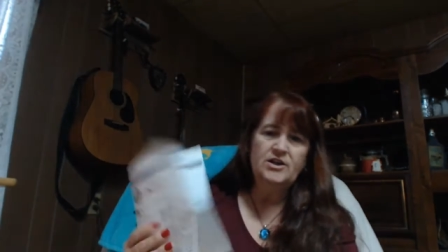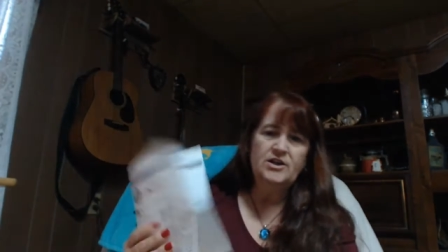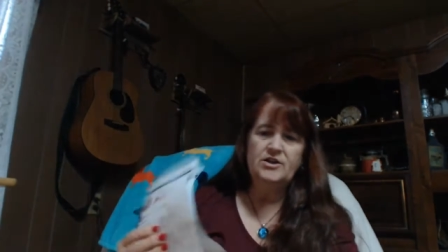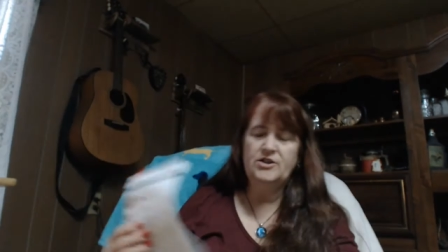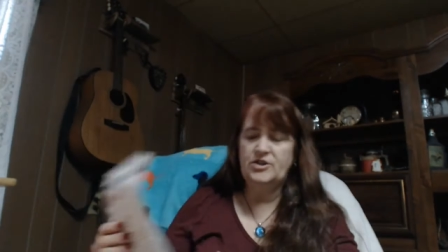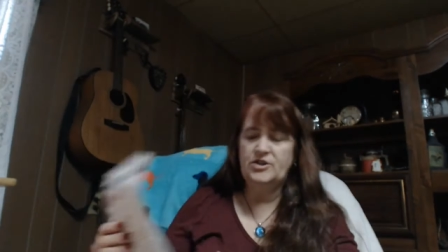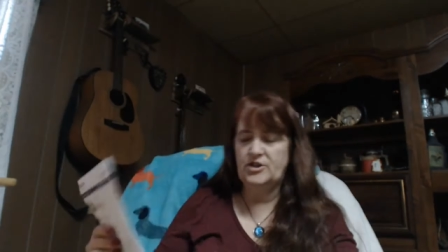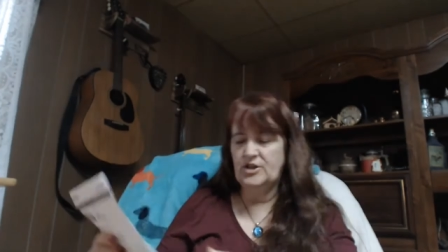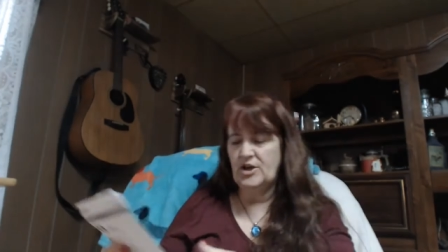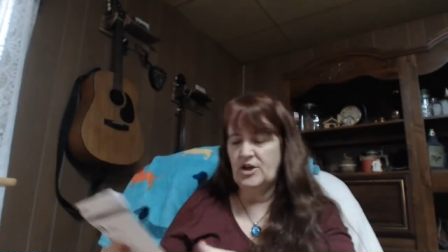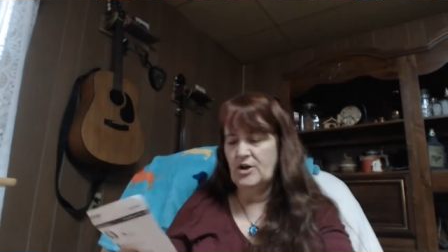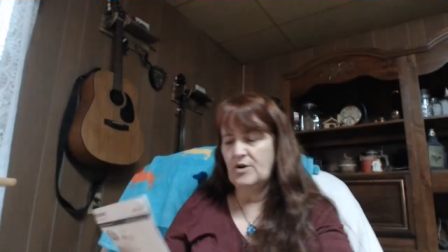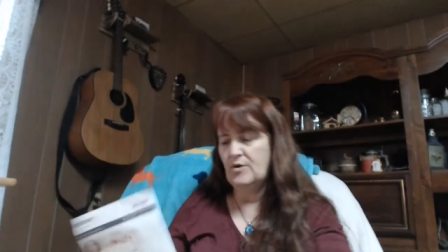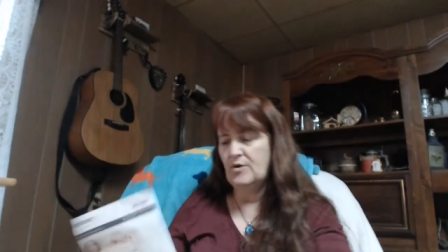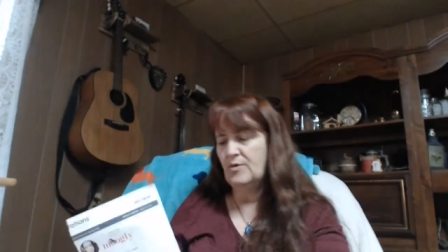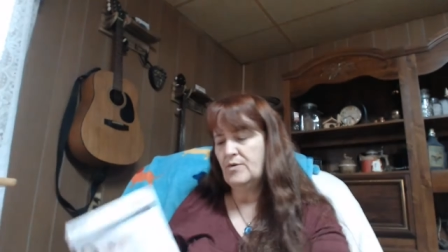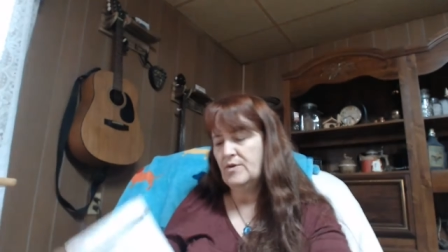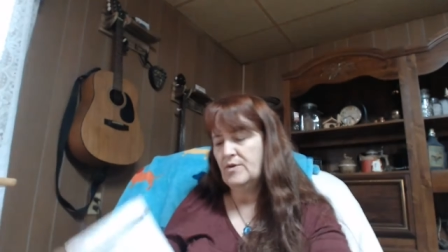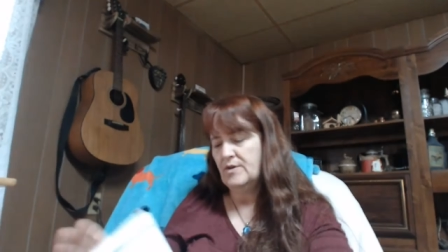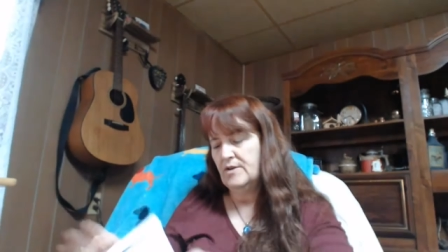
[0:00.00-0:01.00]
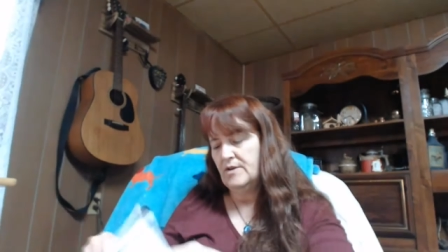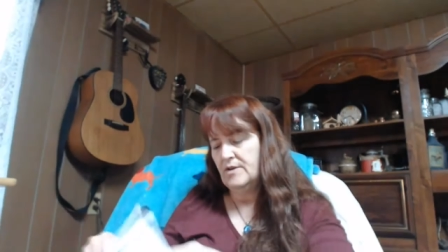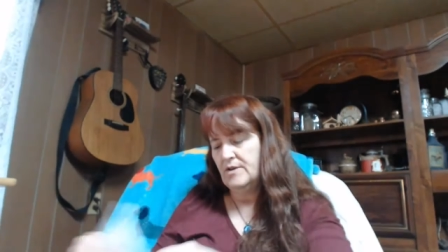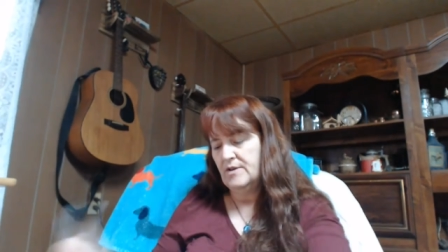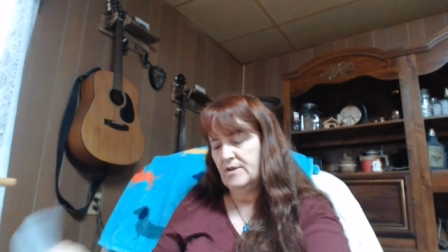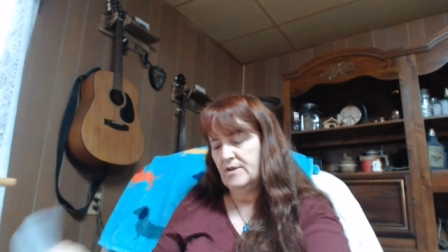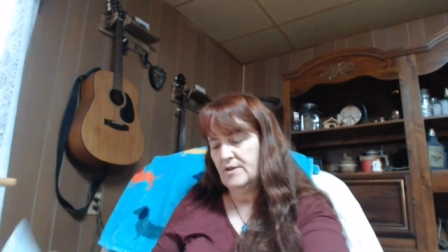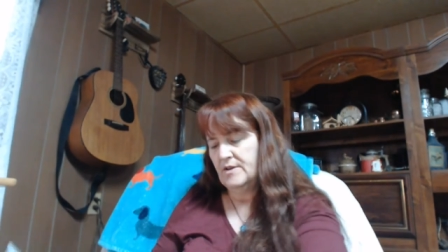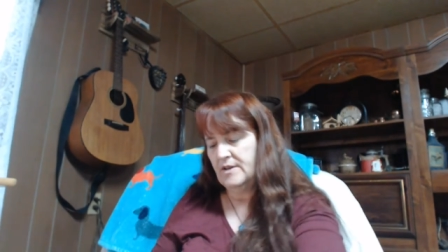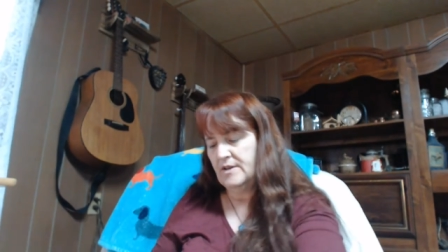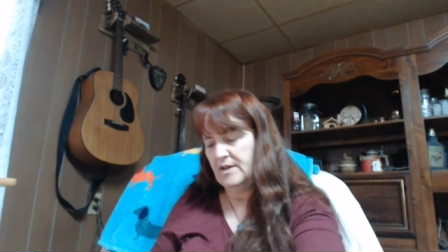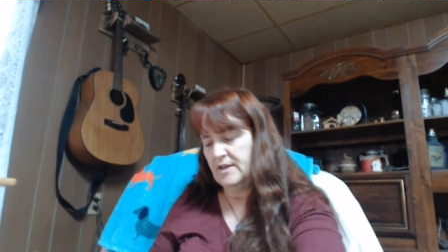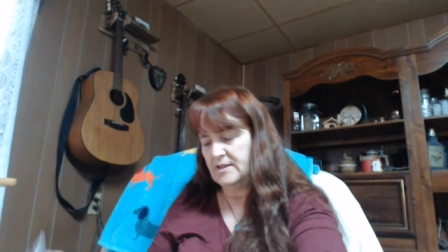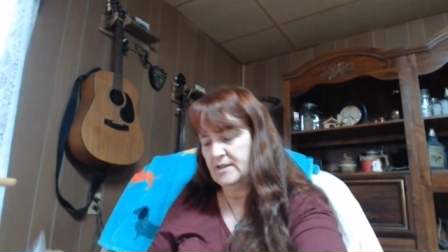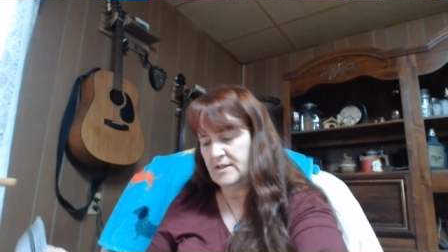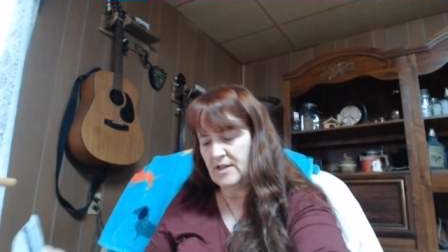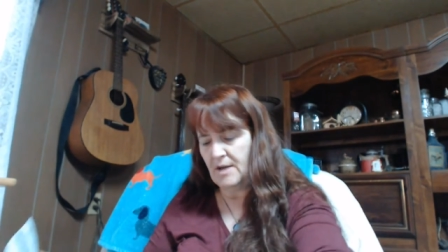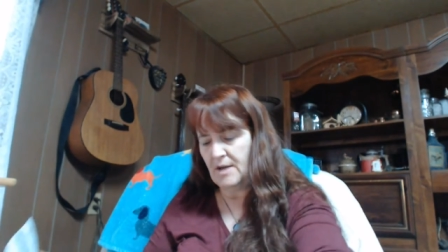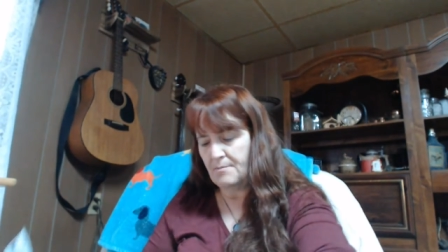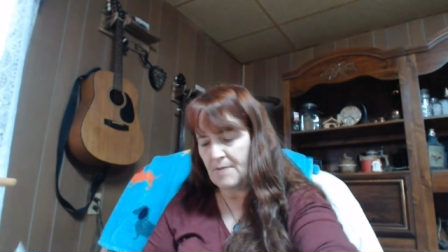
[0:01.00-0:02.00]
So
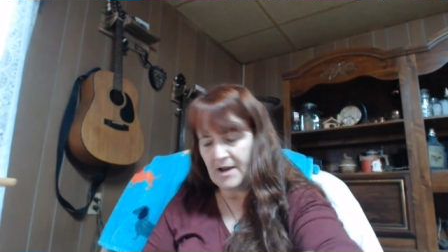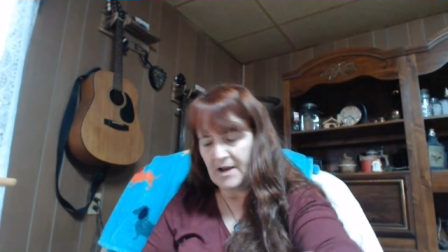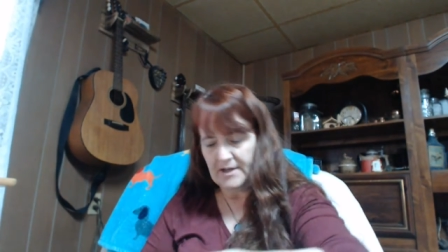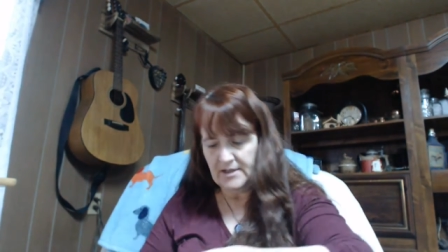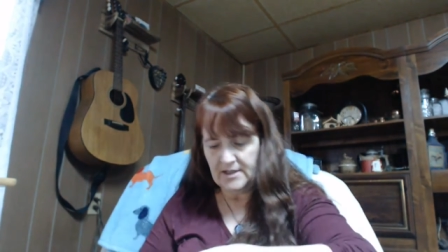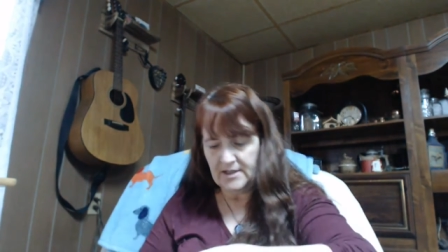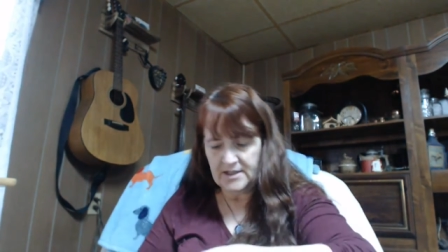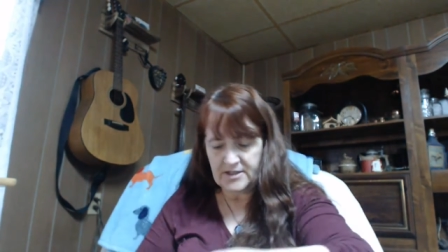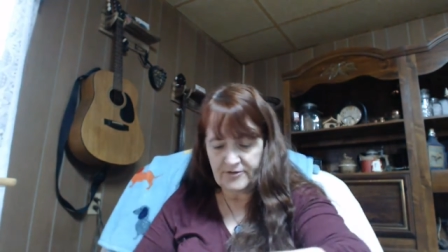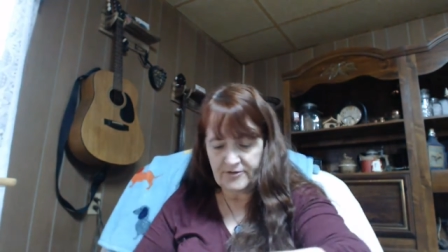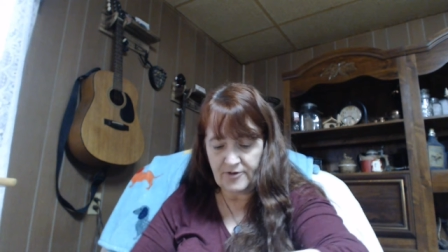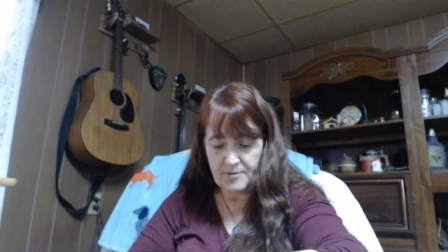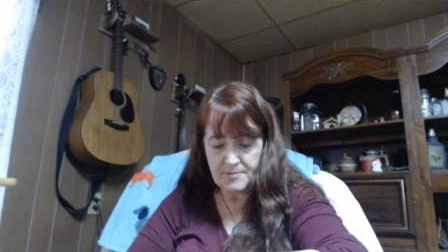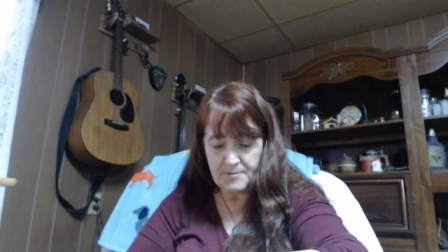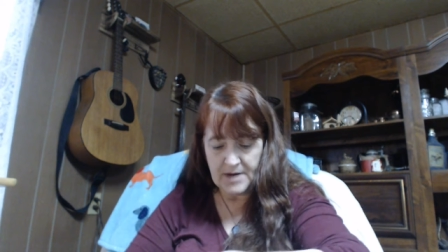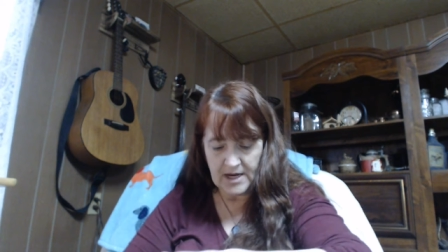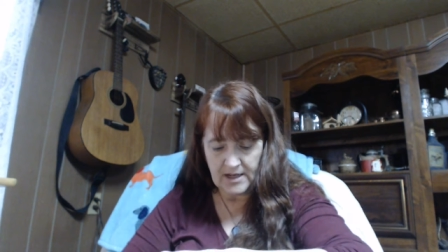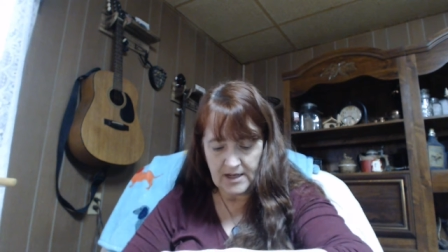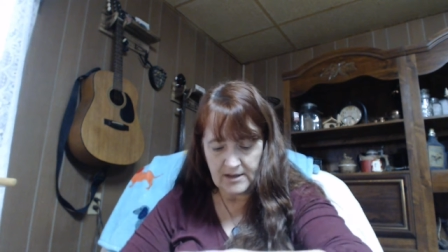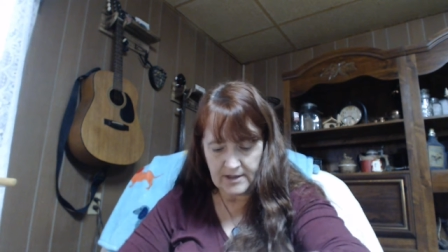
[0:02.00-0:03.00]
it's not mindless for me.